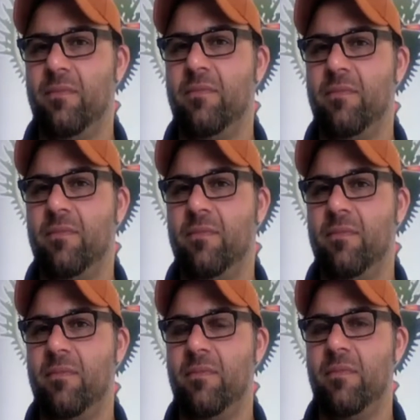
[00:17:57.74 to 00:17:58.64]

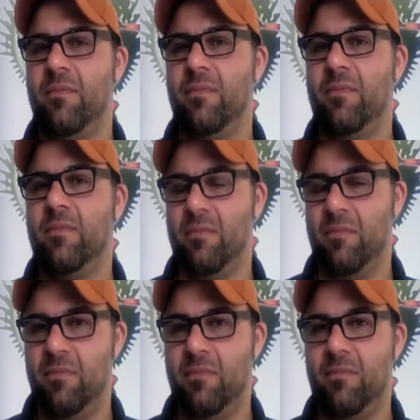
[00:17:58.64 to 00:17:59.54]

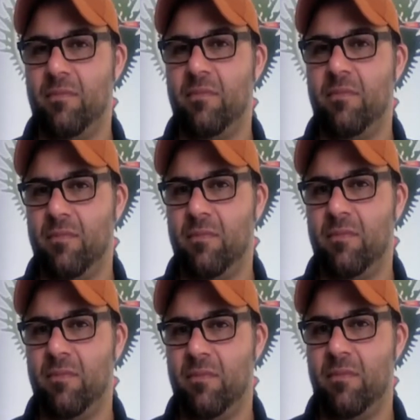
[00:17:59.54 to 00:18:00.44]

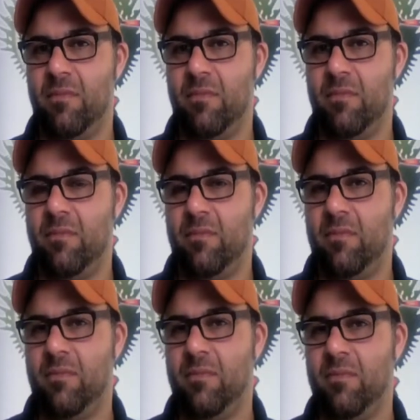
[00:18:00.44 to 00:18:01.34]

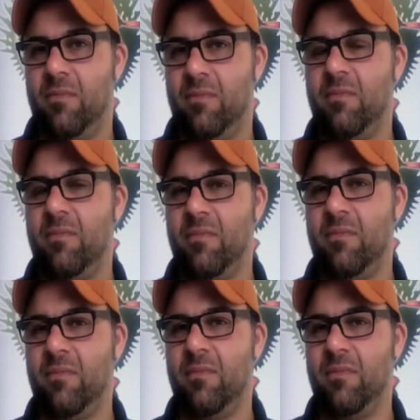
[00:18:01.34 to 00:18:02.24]

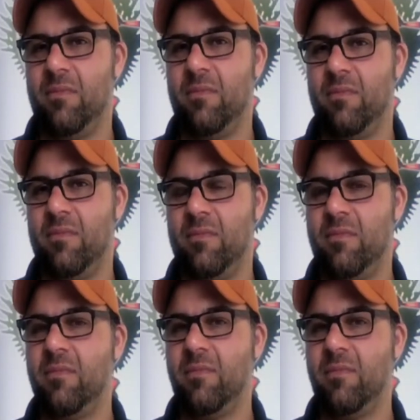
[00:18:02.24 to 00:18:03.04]
[no speech]